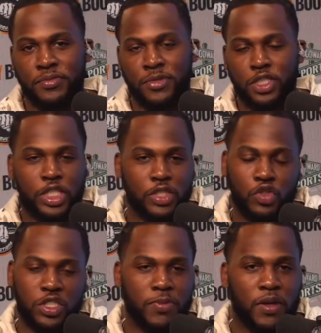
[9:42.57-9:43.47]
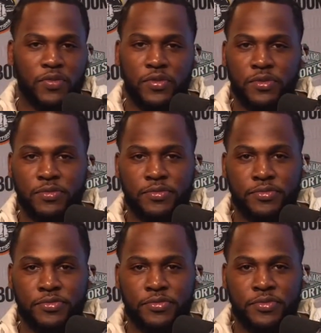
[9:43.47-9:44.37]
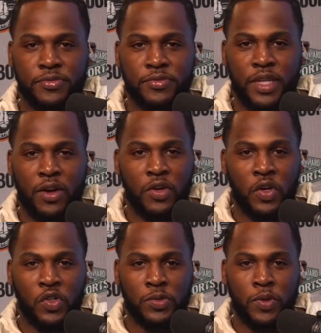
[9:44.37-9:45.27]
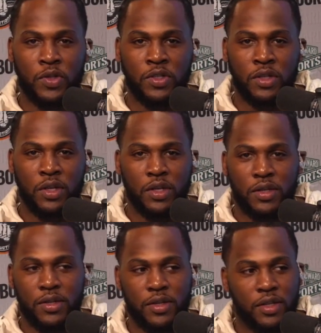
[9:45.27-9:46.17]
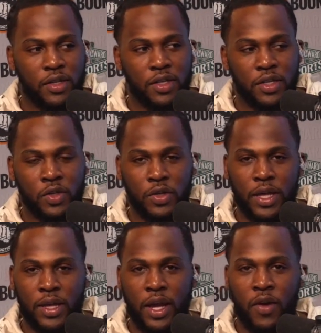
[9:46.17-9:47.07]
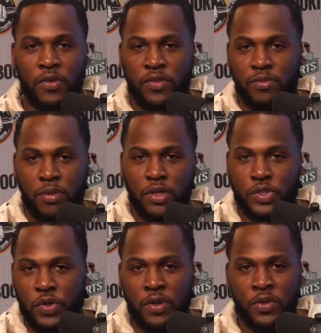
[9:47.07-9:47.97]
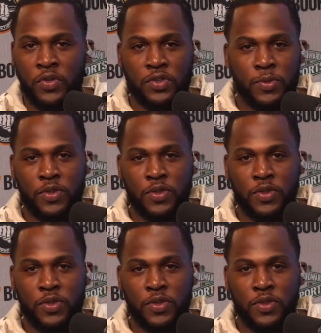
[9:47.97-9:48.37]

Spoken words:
Just disrespectful. I don't know who's more. You or that guy over there from Barstool. I don't know who's more